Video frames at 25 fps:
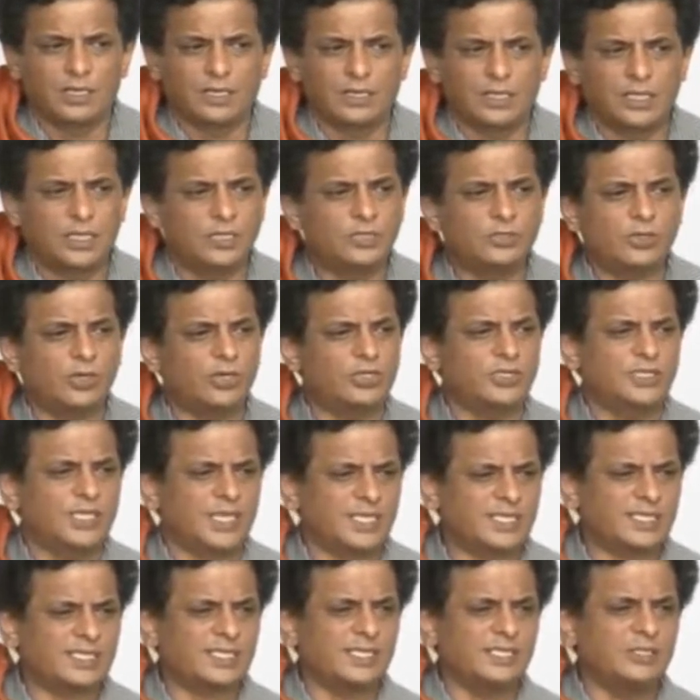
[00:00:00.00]
He told,
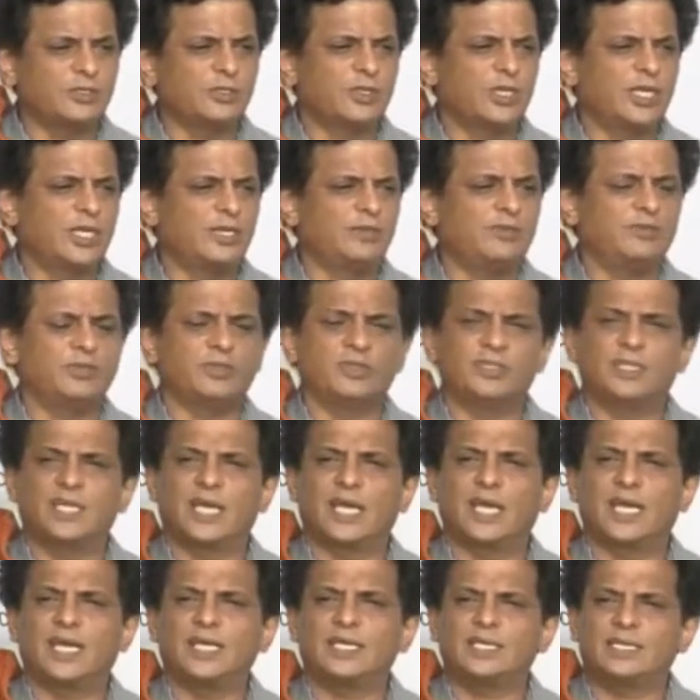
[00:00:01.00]
justly you live, you
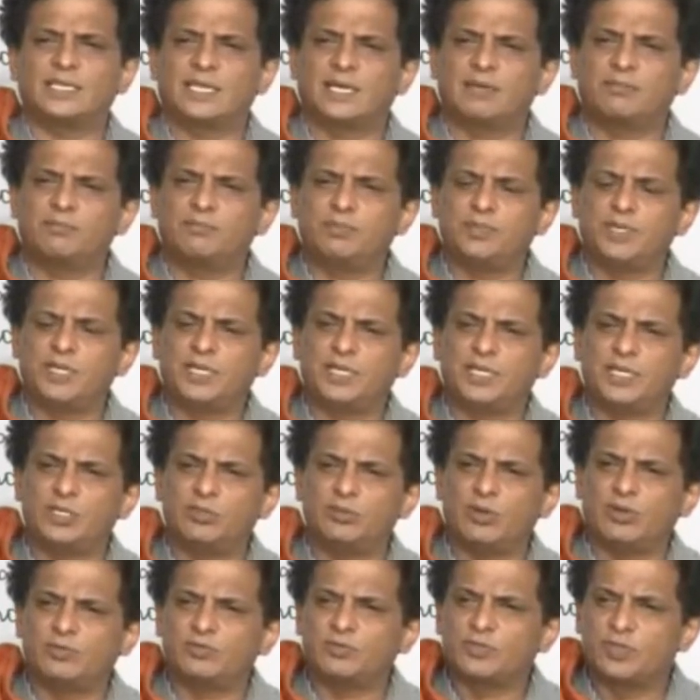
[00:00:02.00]
die, completely
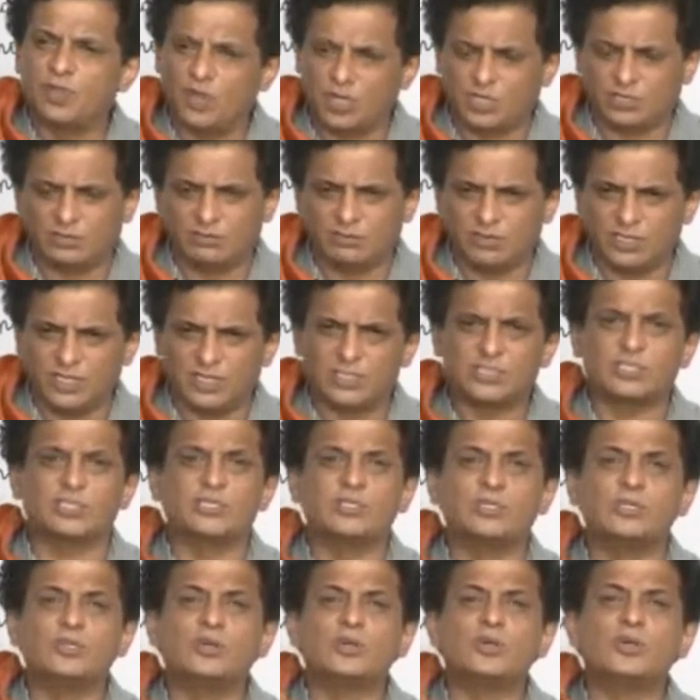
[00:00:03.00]
you have gone. There is
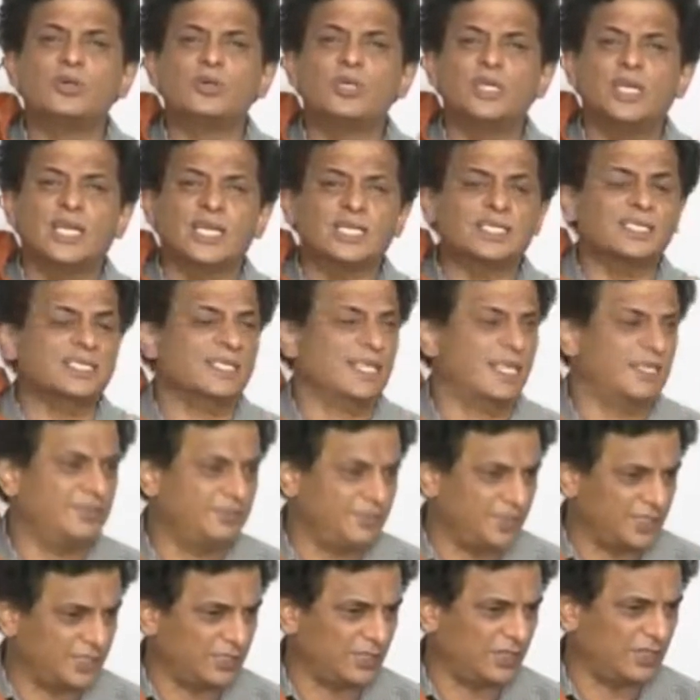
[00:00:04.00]
no next
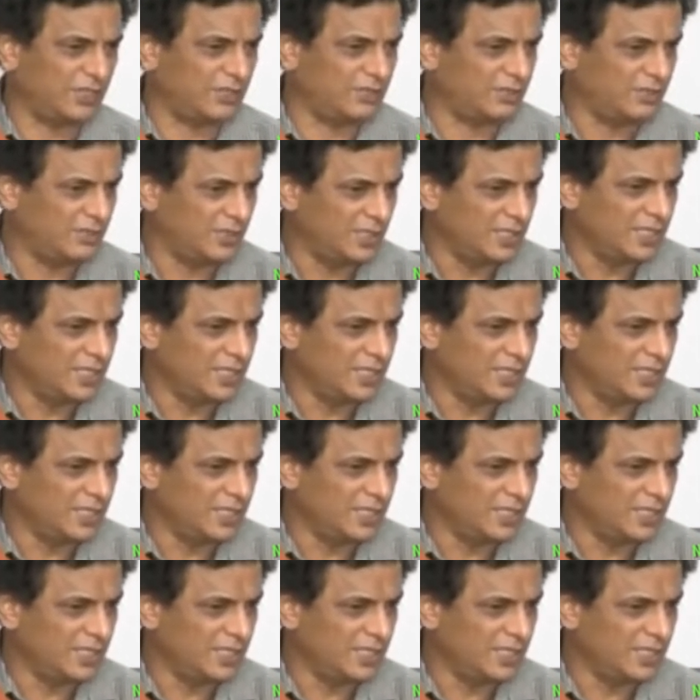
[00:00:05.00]
life at all.